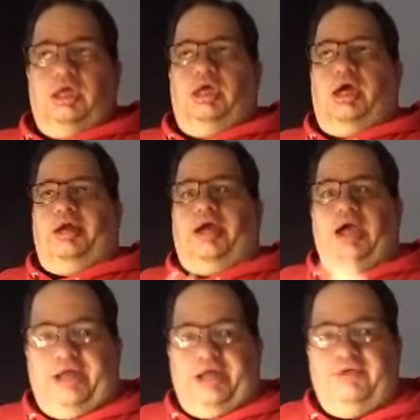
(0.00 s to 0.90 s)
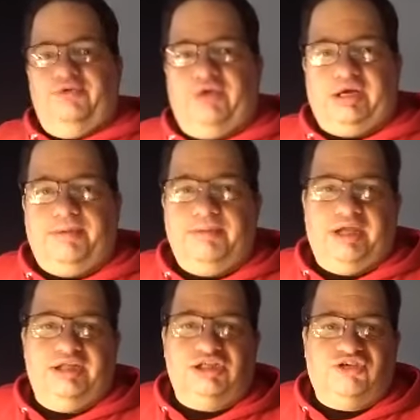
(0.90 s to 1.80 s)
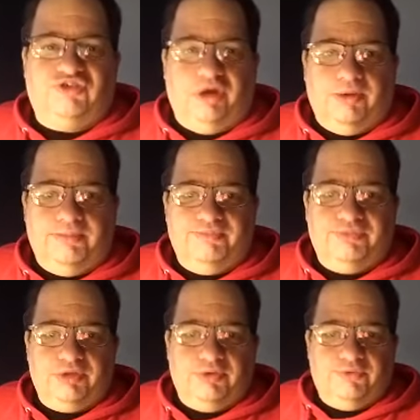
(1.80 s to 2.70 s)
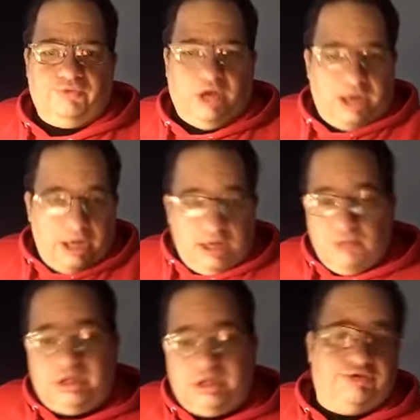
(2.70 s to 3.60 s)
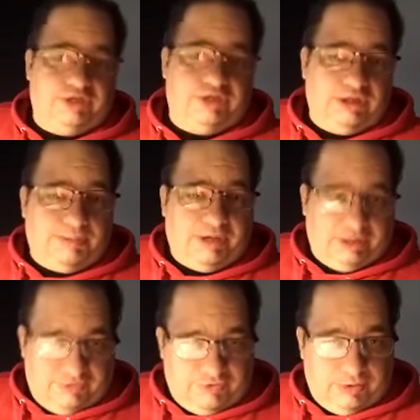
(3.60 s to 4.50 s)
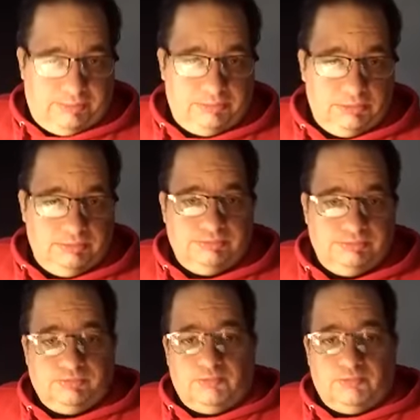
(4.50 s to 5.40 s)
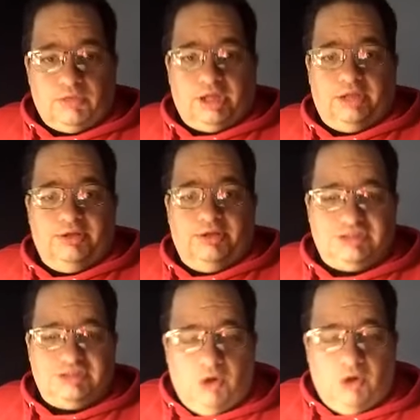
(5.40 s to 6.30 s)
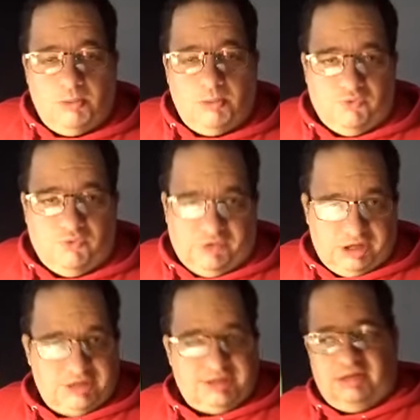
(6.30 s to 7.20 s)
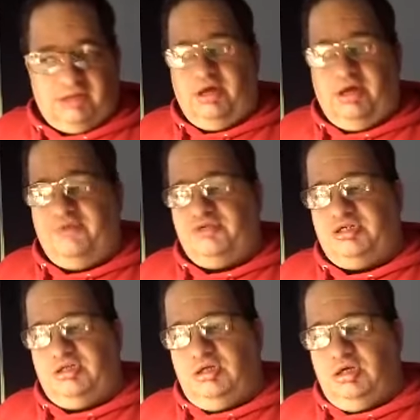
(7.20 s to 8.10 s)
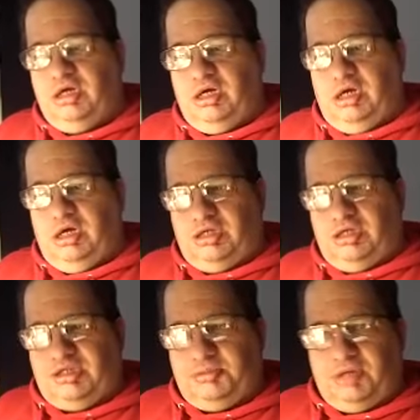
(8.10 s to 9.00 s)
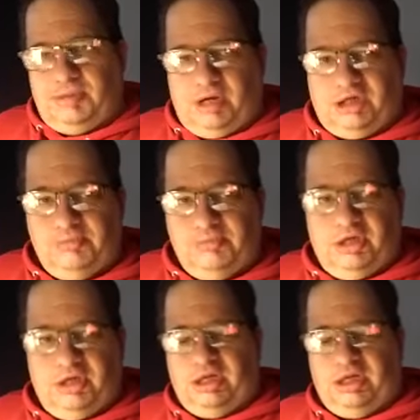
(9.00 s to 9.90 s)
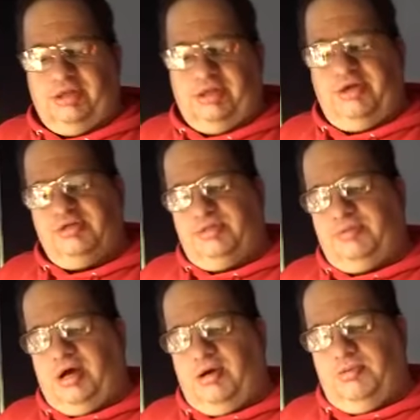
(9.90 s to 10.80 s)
And I highly recommend this film for anyone that loves independent film, that loves small movies, that loves something about community, that loves about